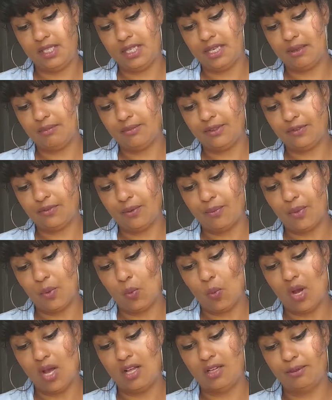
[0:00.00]
comes from the
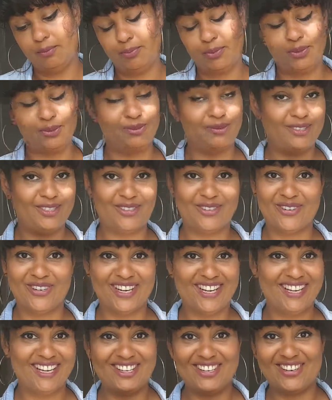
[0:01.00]
Wild Brew.
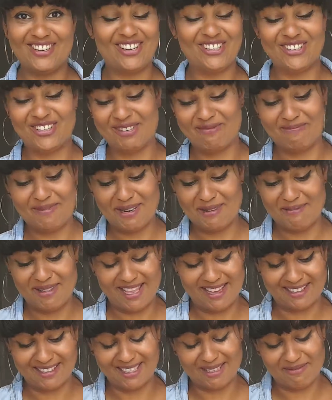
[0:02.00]
Sorry, you can't drink beer
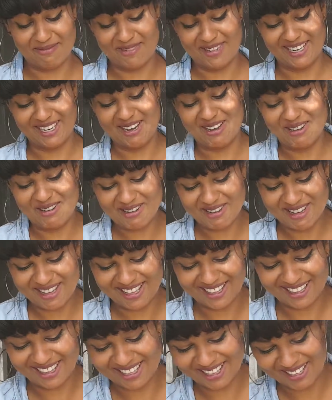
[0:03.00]
without some of it
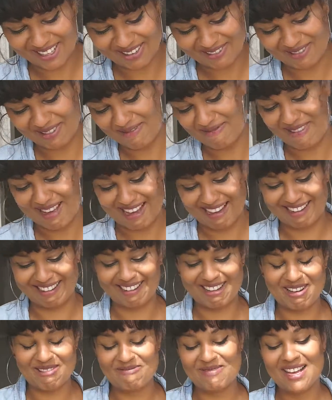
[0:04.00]
coming back
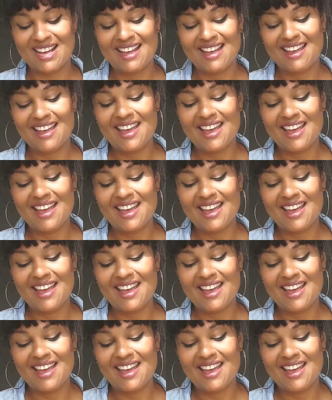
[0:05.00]
up.